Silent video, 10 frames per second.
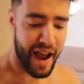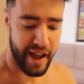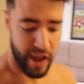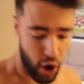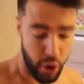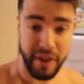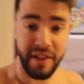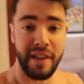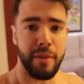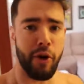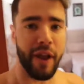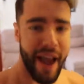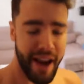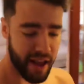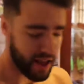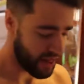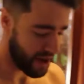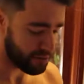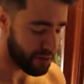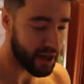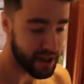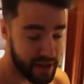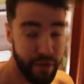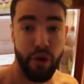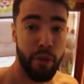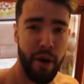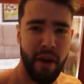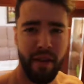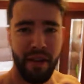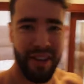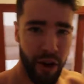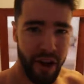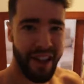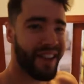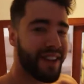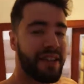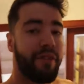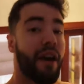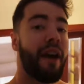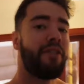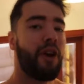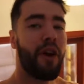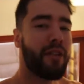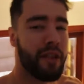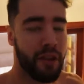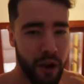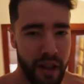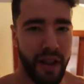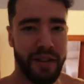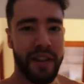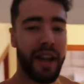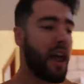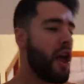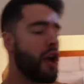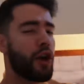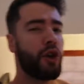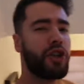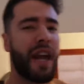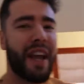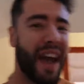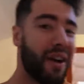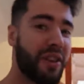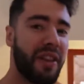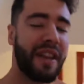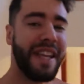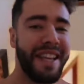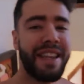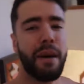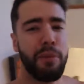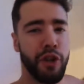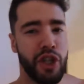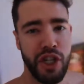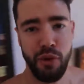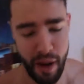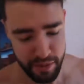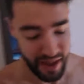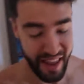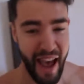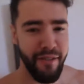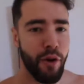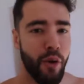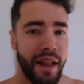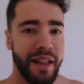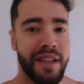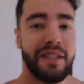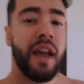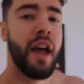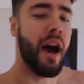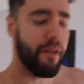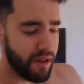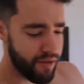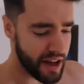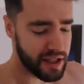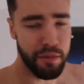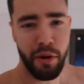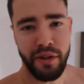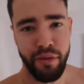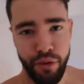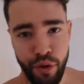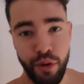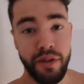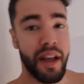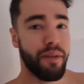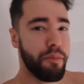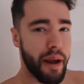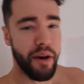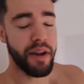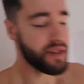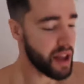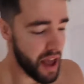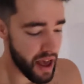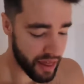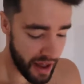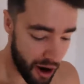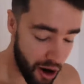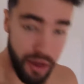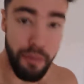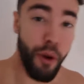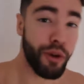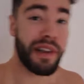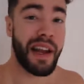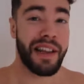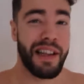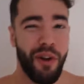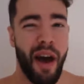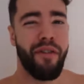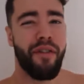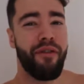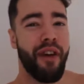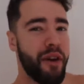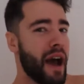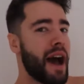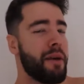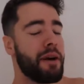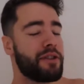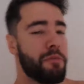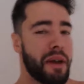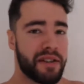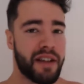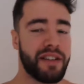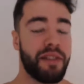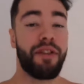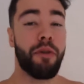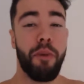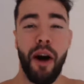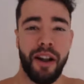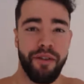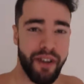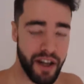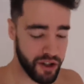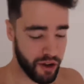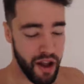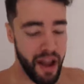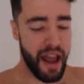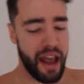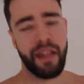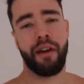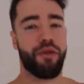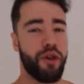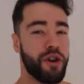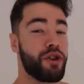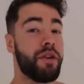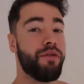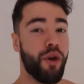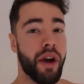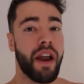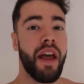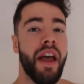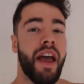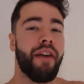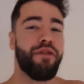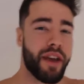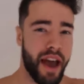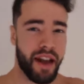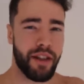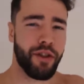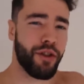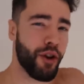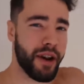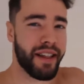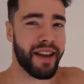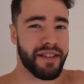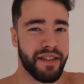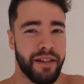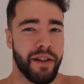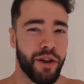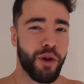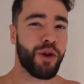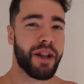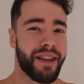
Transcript: I always eat them organic, and that is because they form part of the Dirty Dozen. If you haven't heard of the Dirty Dozen yet, go check out the EWG website. They have a great list of the vegetables and fruits and berries that are the most likely to have very high amounts of pesticides if they're bought conventional, and therefore you should avoid if you can. Dirty Dozen, Google